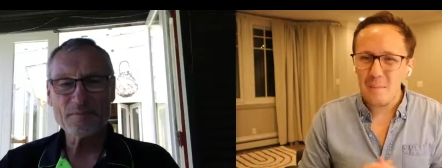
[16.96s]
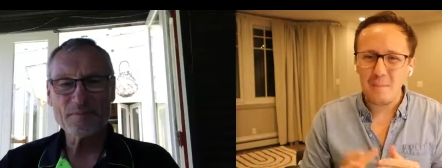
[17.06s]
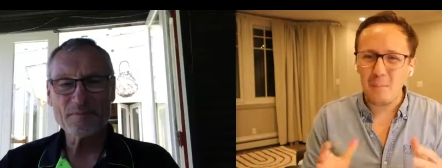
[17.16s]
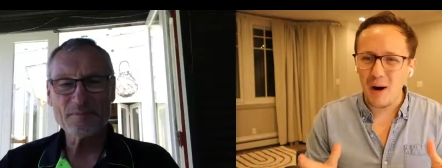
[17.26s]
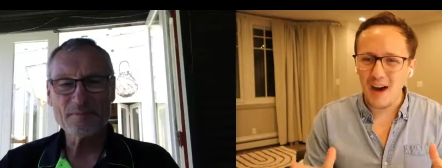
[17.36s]

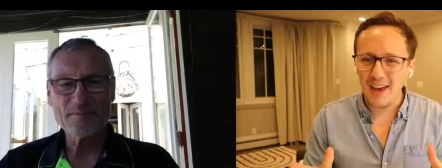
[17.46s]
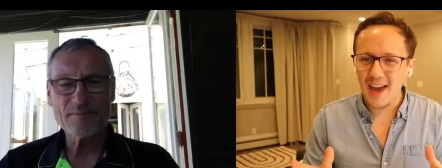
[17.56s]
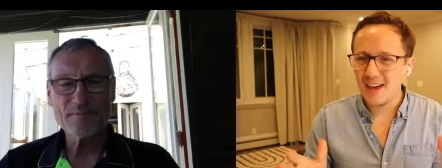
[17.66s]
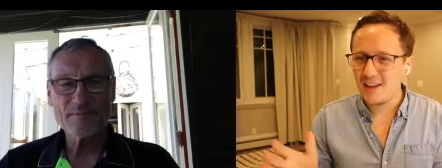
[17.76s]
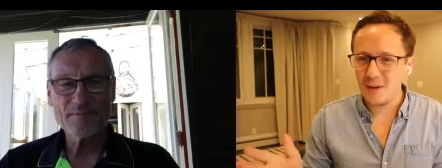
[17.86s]
Speaker 1: by
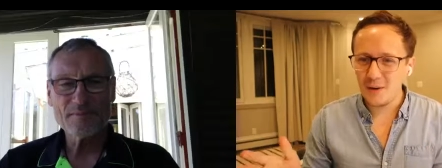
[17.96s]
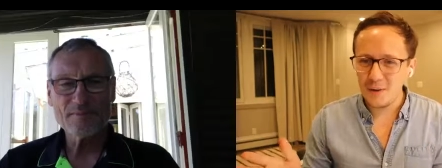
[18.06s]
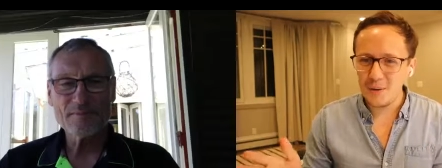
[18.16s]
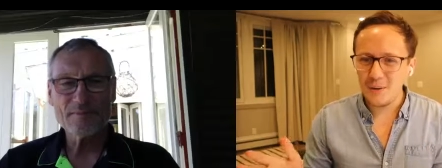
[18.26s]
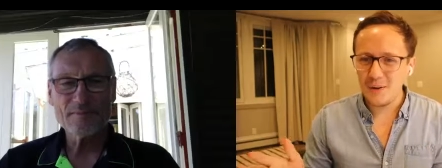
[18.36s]
a
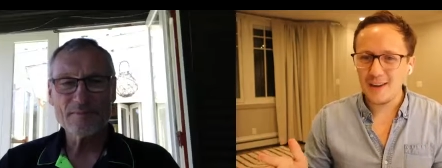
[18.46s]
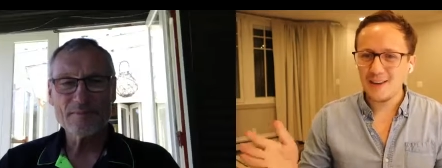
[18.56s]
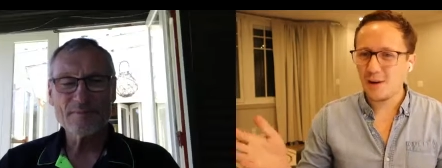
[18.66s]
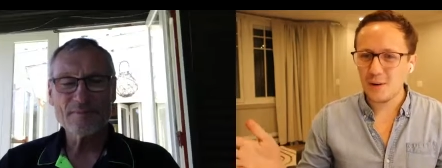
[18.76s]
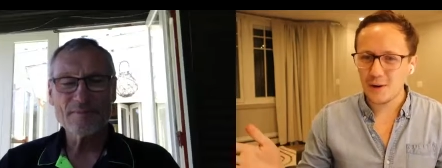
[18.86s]
new
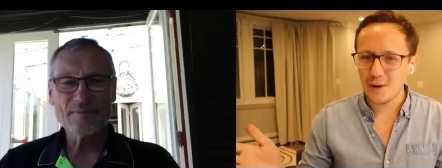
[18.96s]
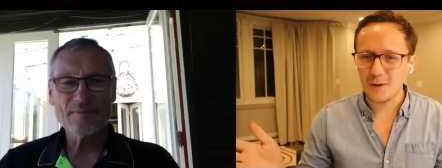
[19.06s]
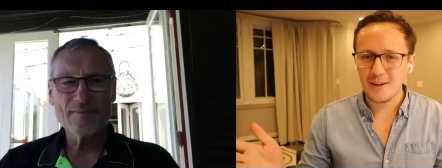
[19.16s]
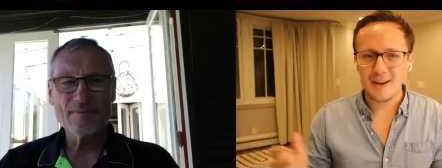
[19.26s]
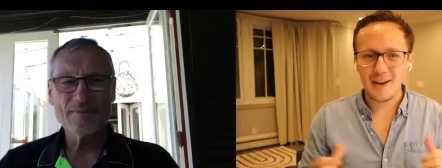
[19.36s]

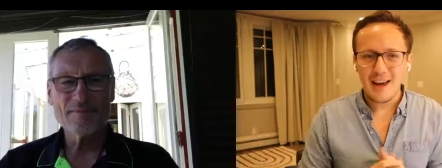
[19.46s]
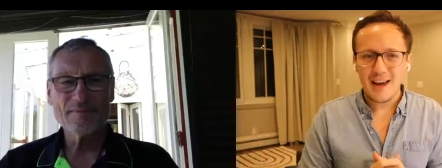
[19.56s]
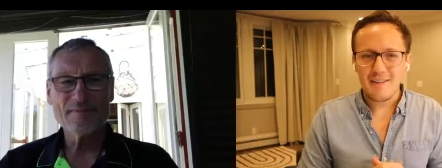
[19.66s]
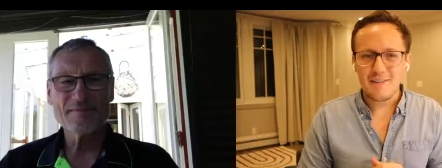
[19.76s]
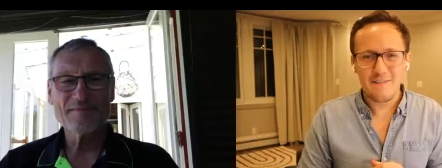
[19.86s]
unicorn,
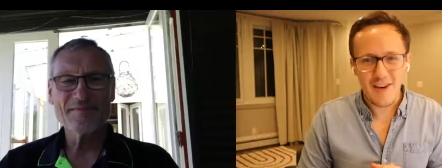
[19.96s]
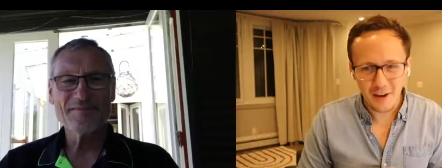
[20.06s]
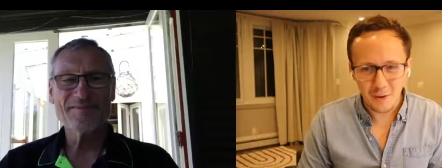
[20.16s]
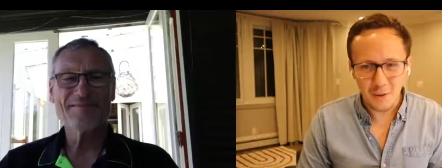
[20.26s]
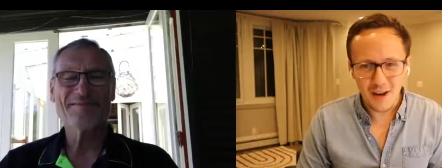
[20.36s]

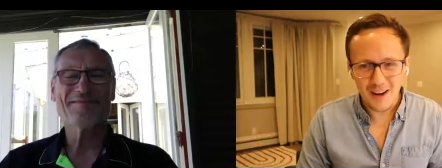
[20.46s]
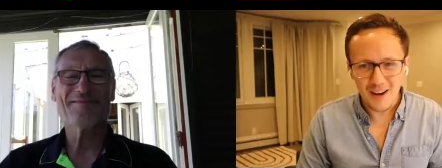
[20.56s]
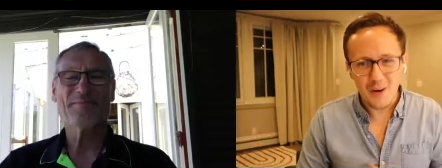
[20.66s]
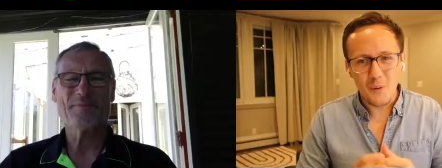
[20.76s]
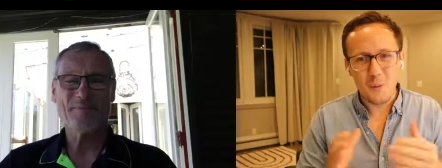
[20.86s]
Phil.
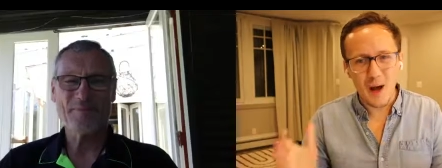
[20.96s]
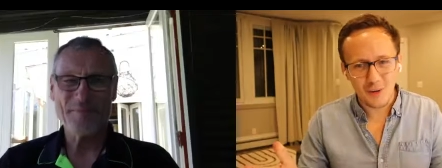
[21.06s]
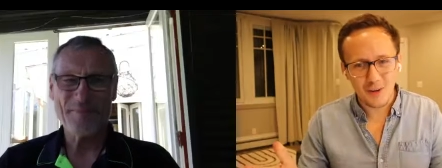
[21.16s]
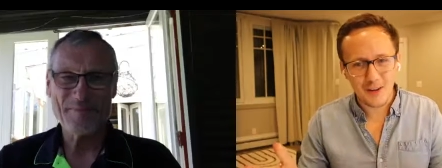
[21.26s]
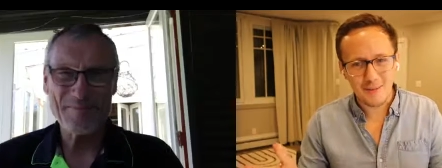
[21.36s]

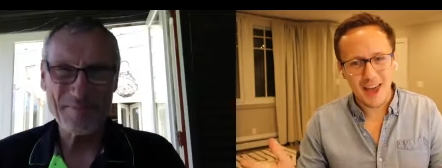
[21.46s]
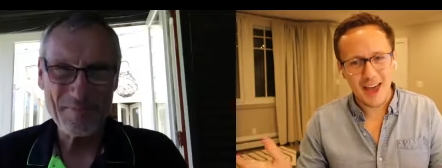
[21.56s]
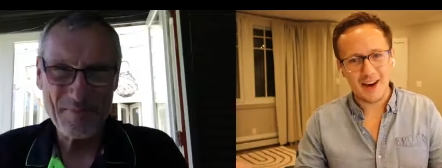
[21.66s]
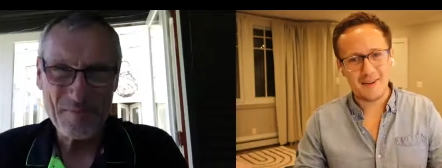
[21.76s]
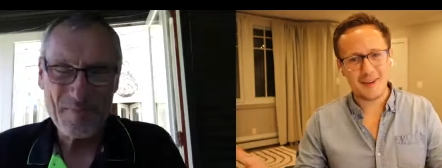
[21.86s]
Welcome.
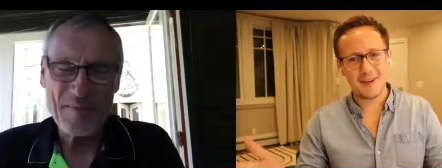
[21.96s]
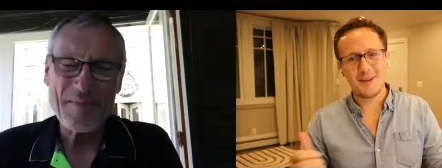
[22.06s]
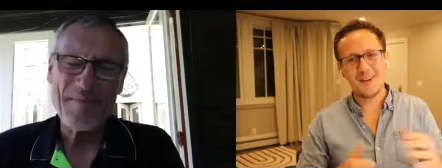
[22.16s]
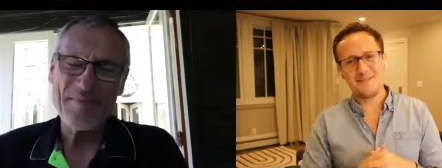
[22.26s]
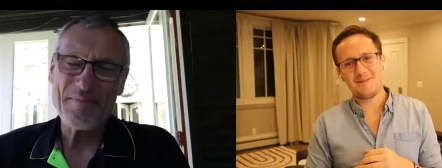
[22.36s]
How are you
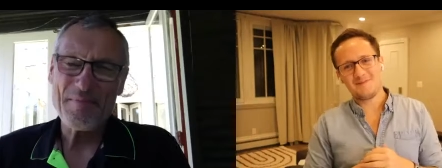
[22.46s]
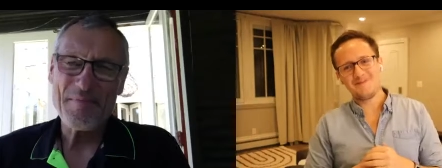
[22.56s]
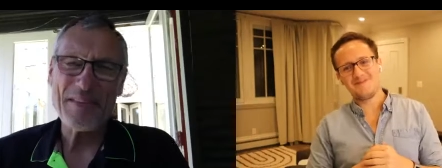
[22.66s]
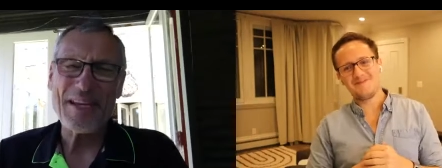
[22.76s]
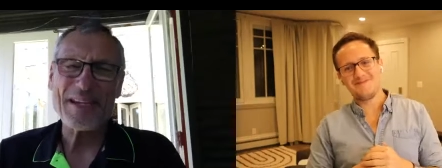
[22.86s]
doing?
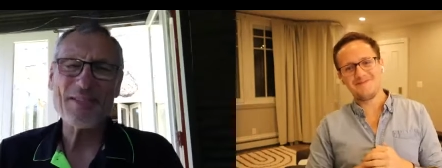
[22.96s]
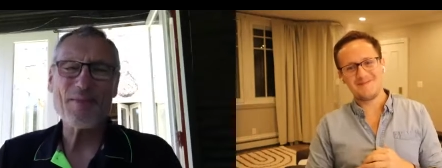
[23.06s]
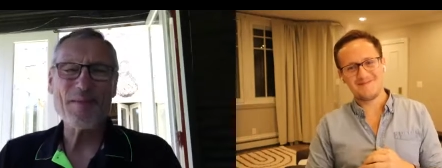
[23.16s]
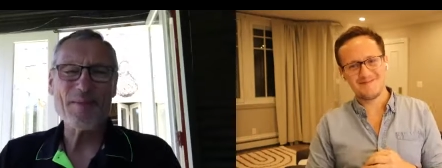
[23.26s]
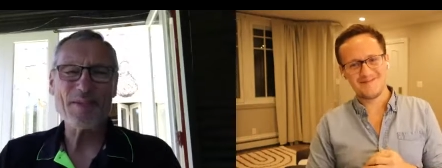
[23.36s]
Speaker 2: Thanks
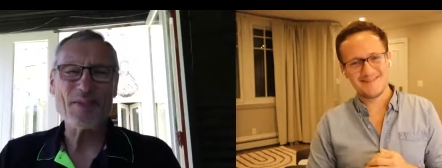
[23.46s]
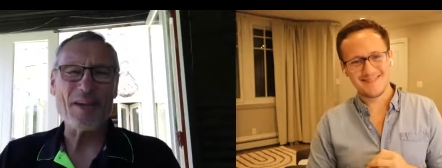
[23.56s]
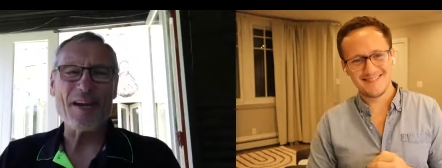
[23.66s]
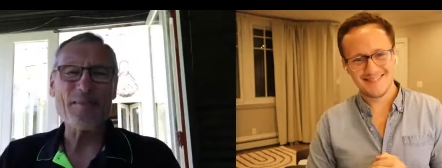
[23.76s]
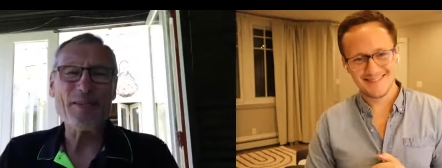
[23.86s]
very much,
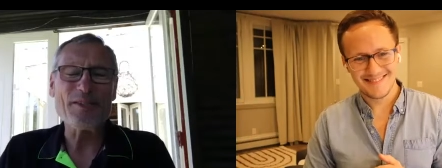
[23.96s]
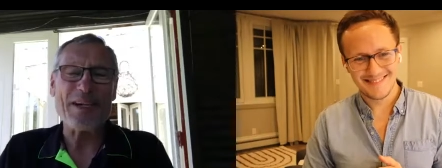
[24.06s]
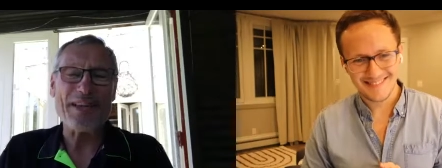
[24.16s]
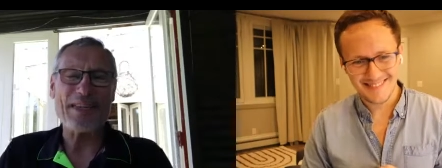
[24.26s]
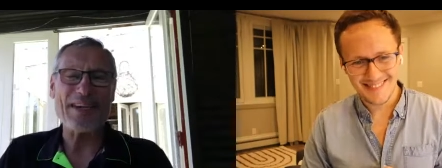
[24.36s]
Connor. I'm doing
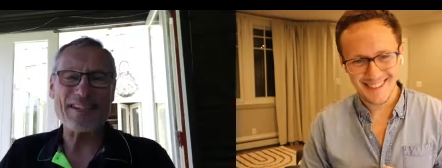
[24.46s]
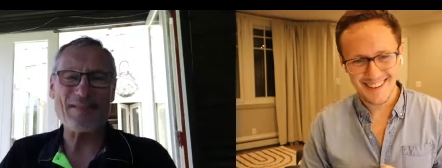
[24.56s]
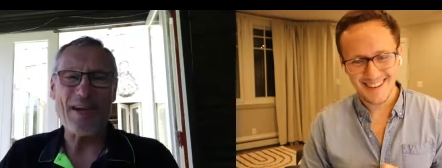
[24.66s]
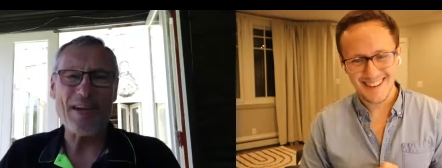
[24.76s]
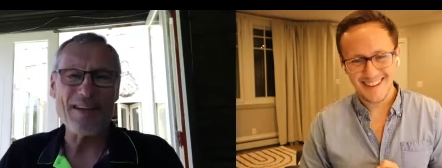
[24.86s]
great, thanks.
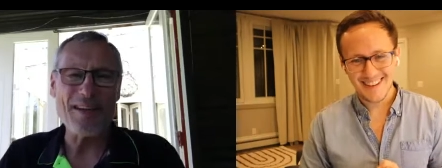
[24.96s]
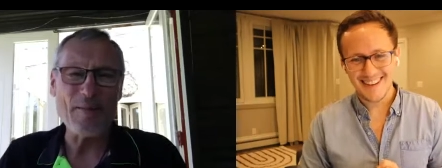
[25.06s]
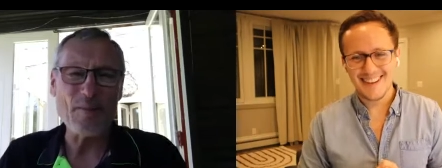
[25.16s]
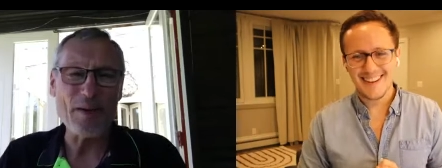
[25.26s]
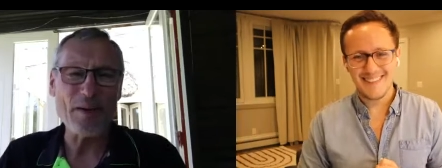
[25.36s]
And
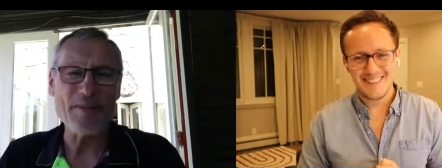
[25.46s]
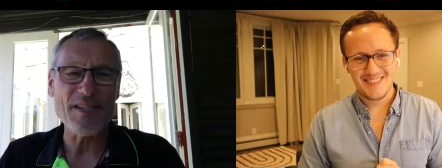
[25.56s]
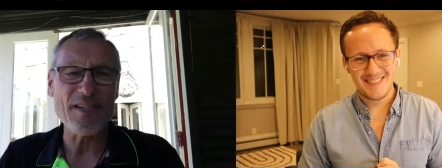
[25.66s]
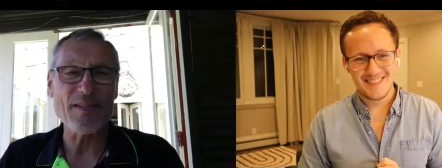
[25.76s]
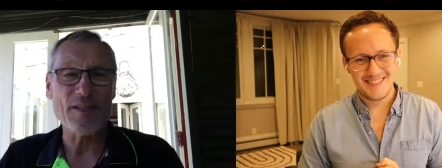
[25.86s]
um, welcome
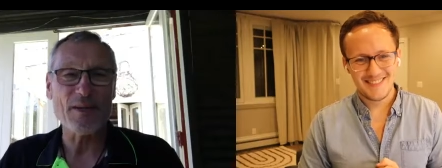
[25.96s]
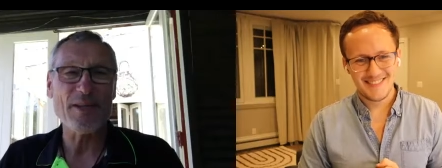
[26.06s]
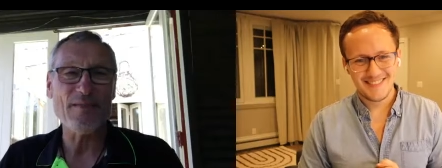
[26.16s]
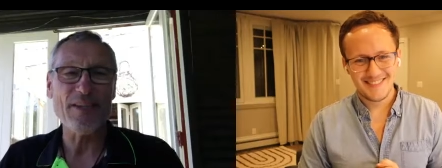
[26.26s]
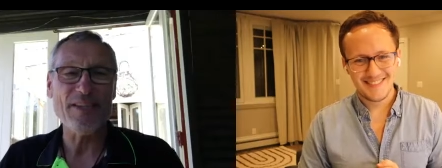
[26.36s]
to you to a
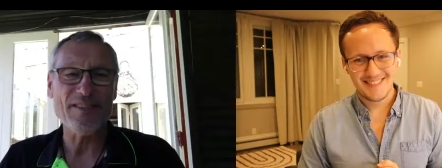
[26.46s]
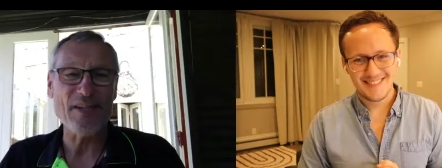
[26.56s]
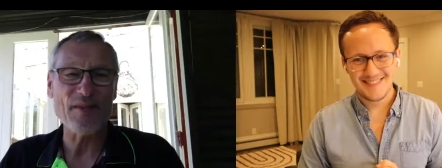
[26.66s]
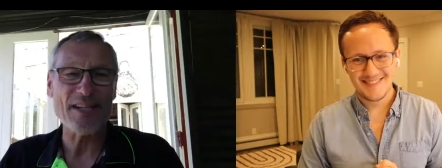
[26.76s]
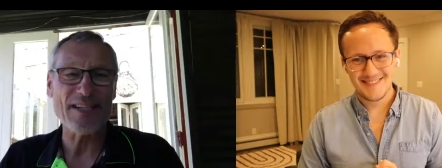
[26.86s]
lovely
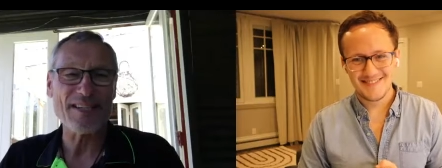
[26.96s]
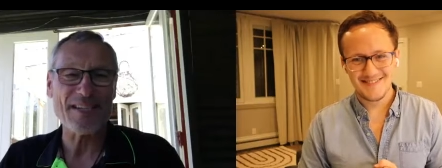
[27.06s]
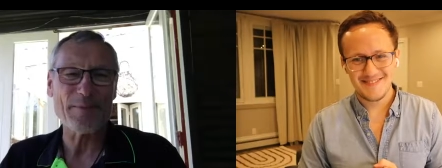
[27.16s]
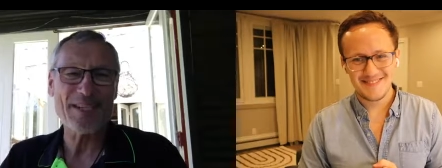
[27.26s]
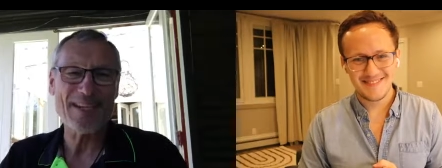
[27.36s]
New Zealand
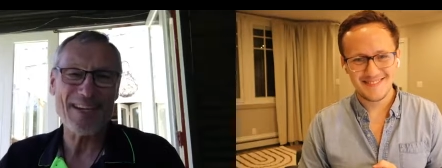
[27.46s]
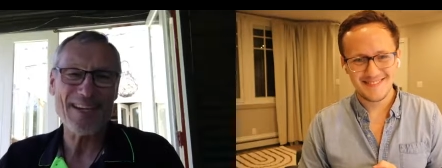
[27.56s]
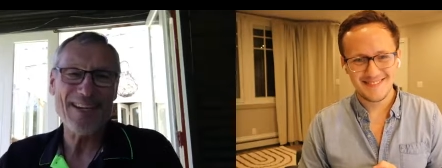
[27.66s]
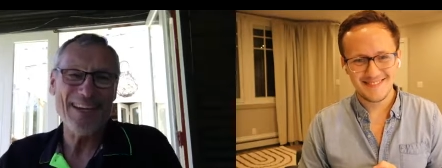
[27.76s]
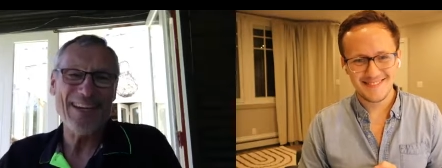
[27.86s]
summer day.